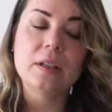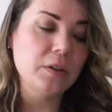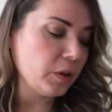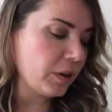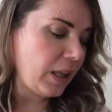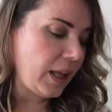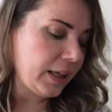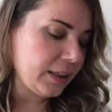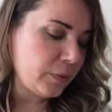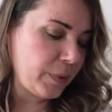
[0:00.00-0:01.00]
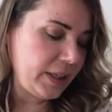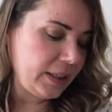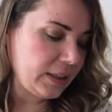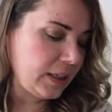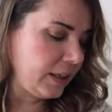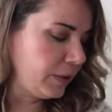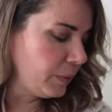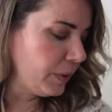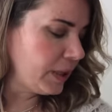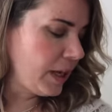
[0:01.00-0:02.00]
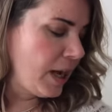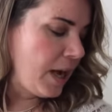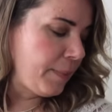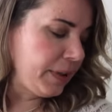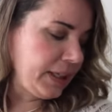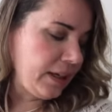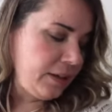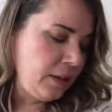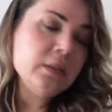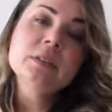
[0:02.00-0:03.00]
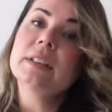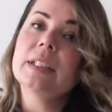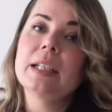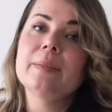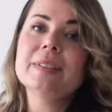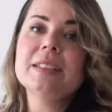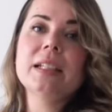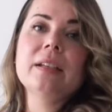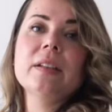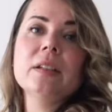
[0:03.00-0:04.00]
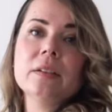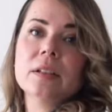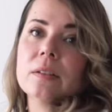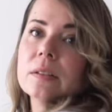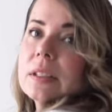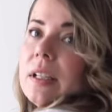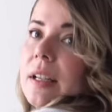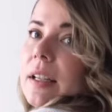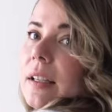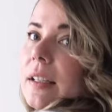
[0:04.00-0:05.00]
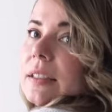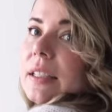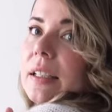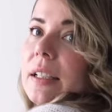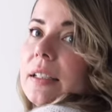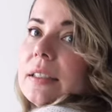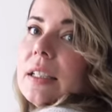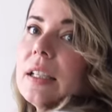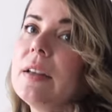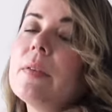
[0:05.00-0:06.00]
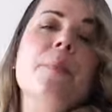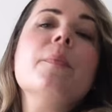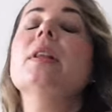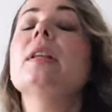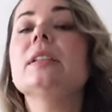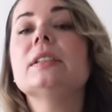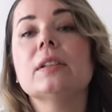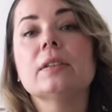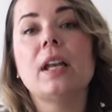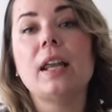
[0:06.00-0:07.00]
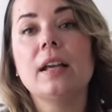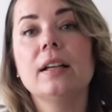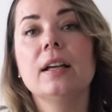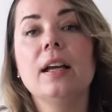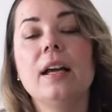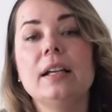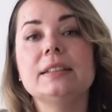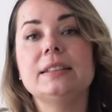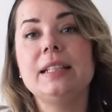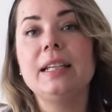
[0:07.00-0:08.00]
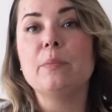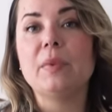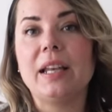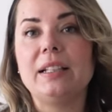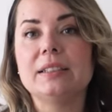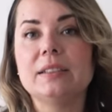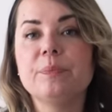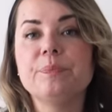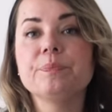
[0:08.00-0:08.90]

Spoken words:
don't like the way that I do it. But yeah, no seams, even though it looks like a set-in sleeve, but it's totally seamless.